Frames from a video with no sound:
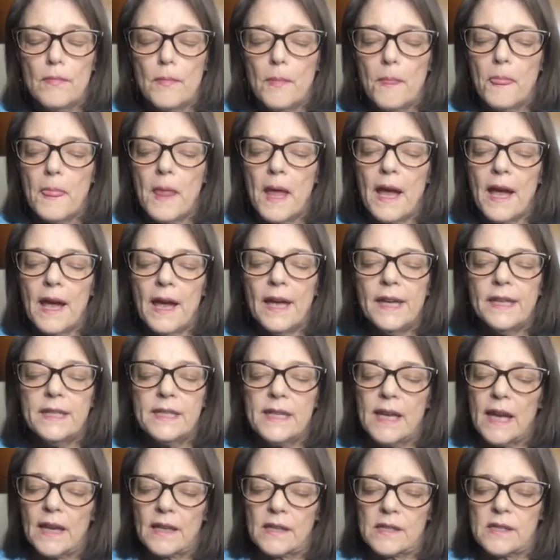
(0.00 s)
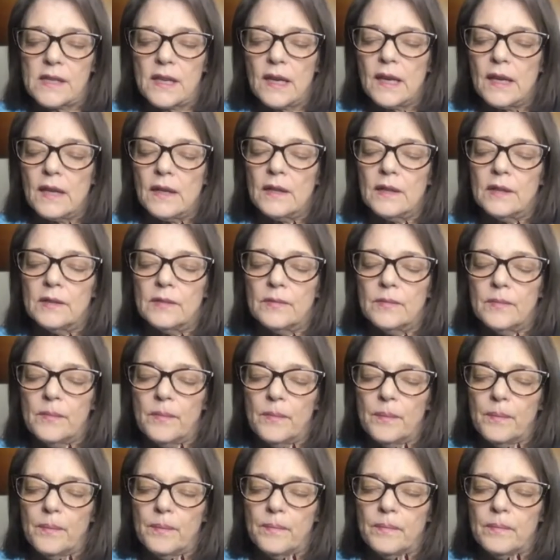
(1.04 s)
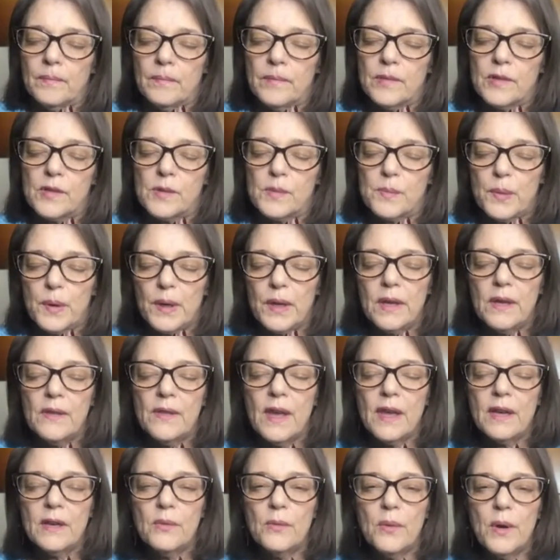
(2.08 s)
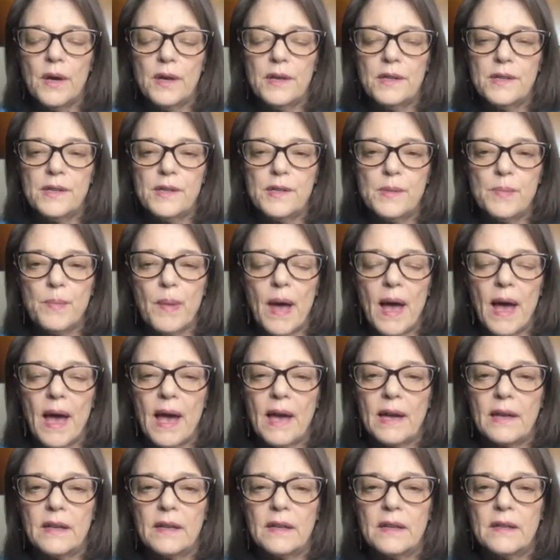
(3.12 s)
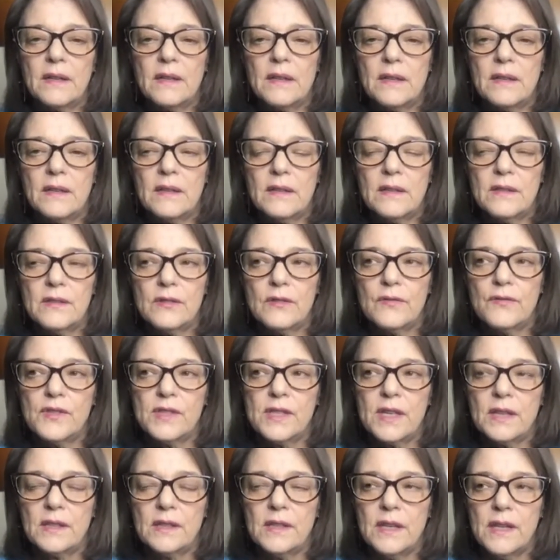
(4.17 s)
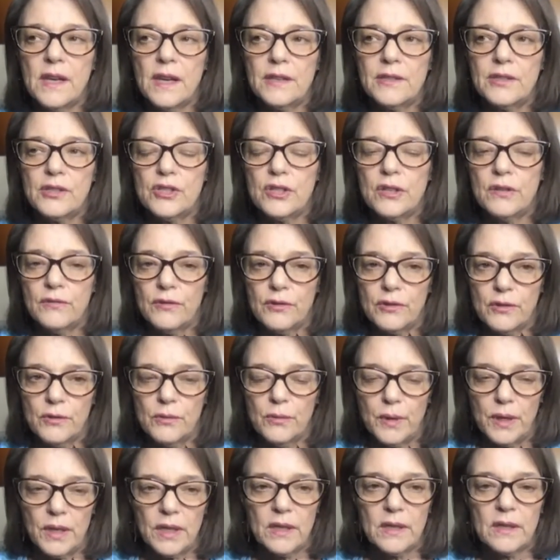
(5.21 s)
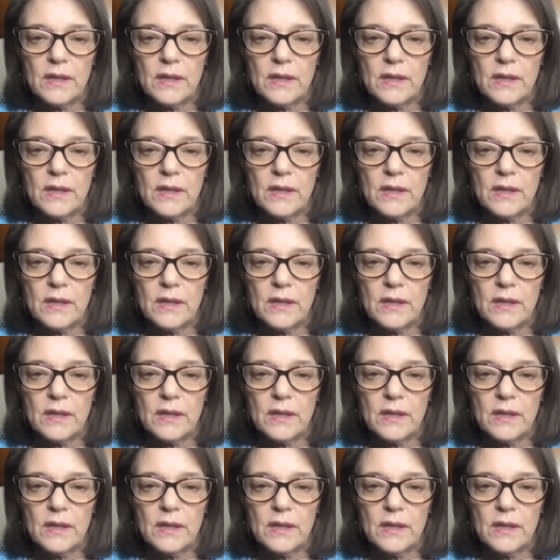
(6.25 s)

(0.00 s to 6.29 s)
and exhale. Just bringing that awareness back as you've set the energy for the week.